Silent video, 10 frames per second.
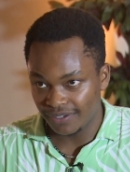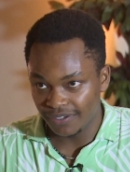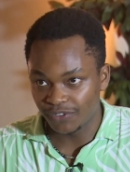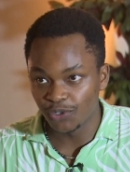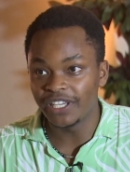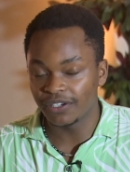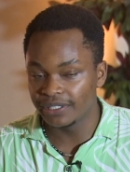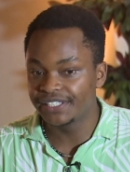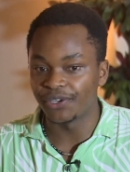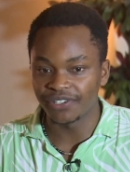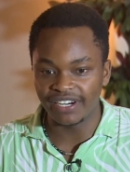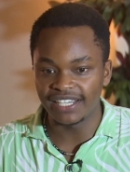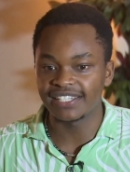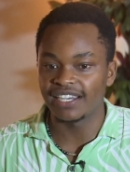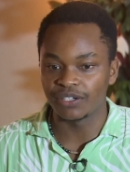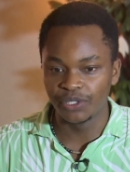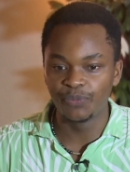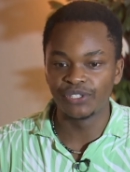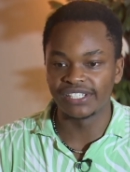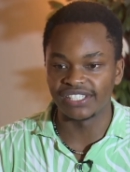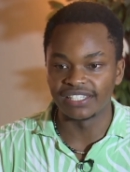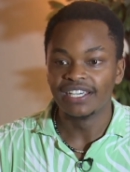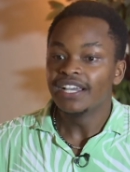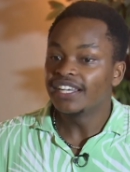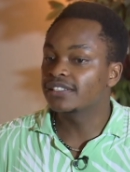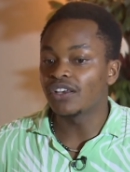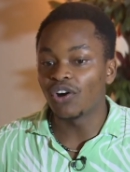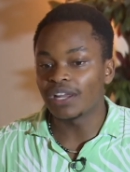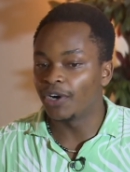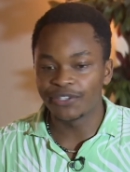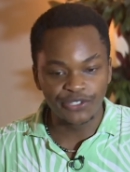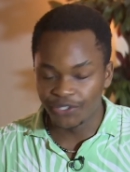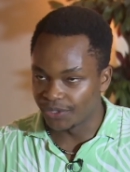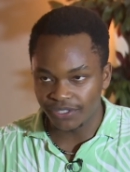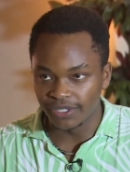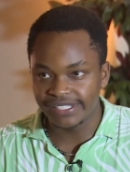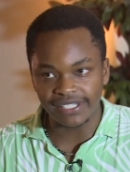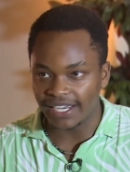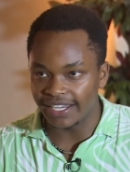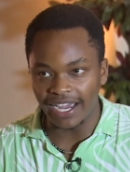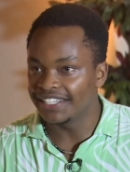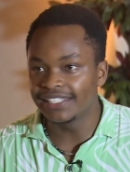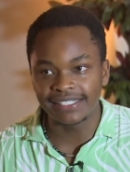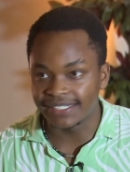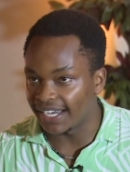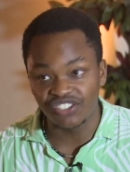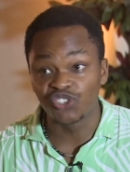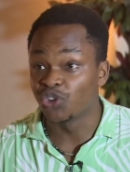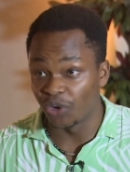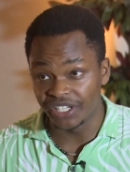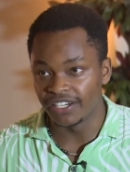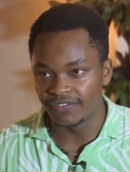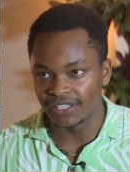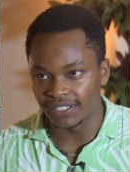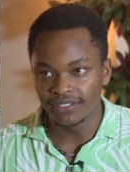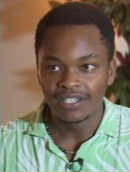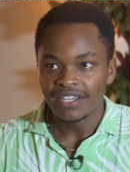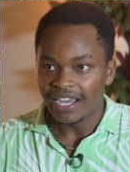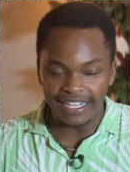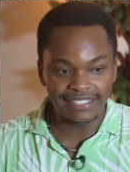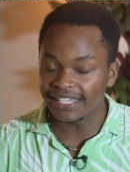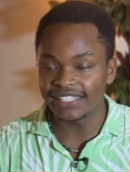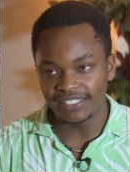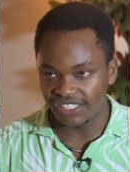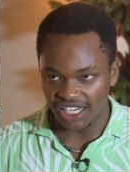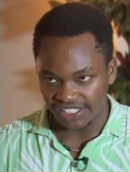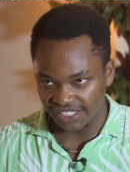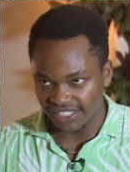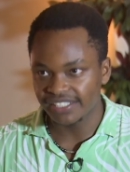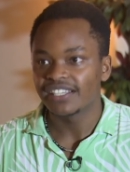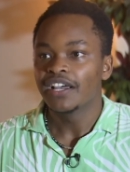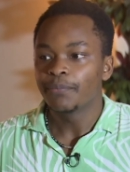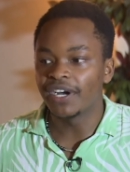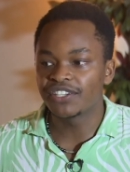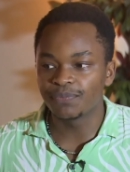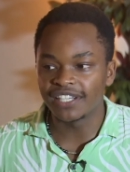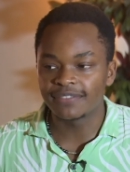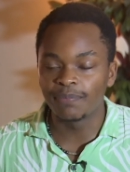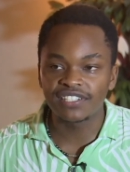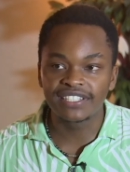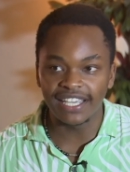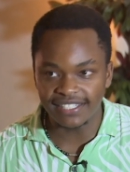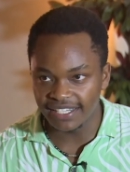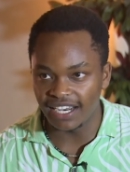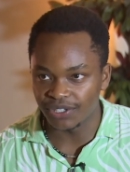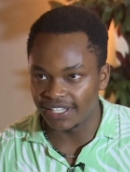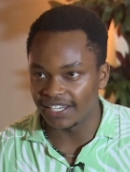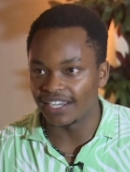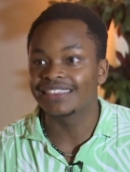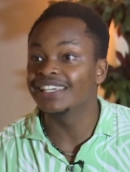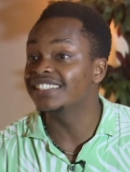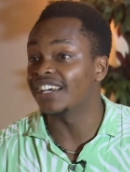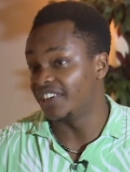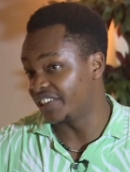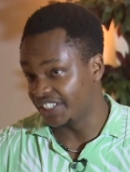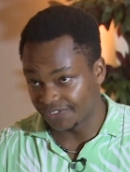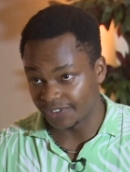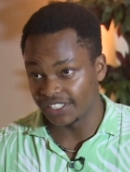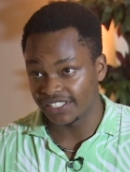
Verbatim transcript: To be a good songwriter, a good musician, it's all about growth because I didn't start knowing everything. I started in church, yes, but getting out there, things are very different.